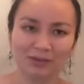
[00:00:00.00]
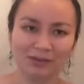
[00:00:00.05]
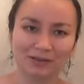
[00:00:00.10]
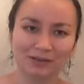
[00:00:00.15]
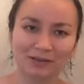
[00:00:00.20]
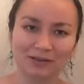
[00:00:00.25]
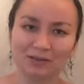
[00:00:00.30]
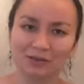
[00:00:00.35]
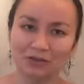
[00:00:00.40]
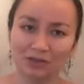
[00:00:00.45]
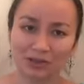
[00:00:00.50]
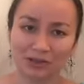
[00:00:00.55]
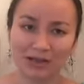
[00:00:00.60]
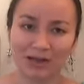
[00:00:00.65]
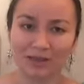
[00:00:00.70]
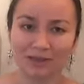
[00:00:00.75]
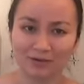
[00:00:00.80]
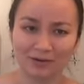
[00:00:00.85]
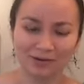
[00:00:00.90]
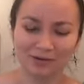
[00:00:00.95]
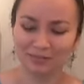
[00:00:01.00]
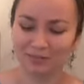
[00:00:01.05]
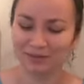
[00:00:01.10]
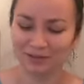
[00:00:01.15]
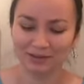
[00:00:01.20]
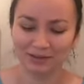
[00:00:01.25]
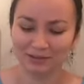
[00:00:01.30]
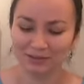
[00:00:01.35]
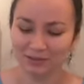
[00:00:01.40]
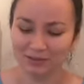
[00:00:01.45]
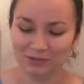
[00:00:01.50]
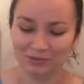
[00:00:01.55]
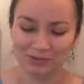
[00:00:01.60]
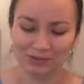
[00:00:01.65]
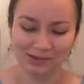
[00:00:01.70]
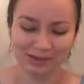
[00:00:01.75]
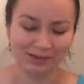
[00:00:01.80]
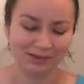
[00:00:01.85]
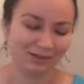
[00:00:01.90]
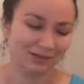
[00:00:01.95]
because it's usually either on a Monday or a
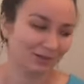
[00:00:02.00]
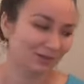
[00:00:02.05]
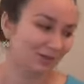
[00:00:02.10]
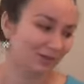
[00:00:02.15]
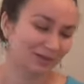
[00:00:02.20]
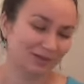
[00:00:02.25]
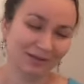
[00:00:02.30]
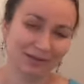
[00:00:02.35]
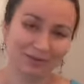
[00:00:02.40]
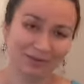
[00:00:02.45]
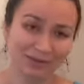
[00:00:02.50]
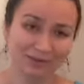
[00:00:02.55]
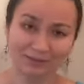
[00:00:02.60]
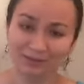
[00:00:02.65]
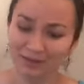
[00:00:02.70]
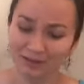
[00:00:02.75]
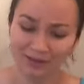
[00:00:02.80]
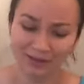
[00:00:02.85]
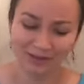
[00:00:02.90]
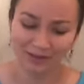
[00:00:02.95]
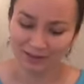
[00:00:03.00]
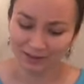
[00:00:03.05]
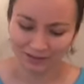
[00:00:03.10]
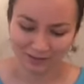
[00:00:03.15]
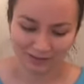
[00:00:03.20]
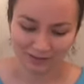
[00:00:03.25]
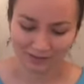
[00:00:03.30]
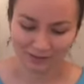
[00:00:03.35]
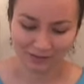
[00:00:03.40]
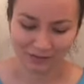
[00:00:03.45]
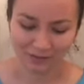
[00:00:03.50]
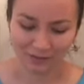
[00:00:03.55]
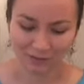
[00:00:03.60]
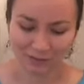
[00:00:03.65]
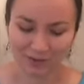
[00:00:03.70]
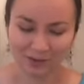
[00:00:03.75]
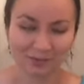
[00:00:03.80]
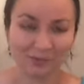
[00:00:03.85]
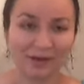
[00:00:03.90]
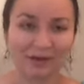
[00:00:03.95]
Tuesday, so there's nothing
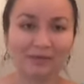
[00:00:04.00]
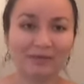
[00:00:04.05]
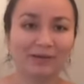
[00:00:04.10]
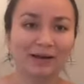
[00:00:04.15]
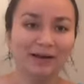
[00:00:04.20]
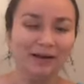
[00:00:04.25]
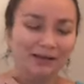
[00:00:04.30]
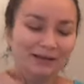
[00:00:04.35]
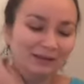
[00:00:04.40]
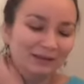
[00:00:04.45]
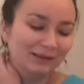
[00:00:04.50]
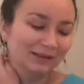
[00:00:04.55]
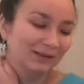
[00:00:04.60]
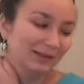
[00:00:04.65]
weird about that.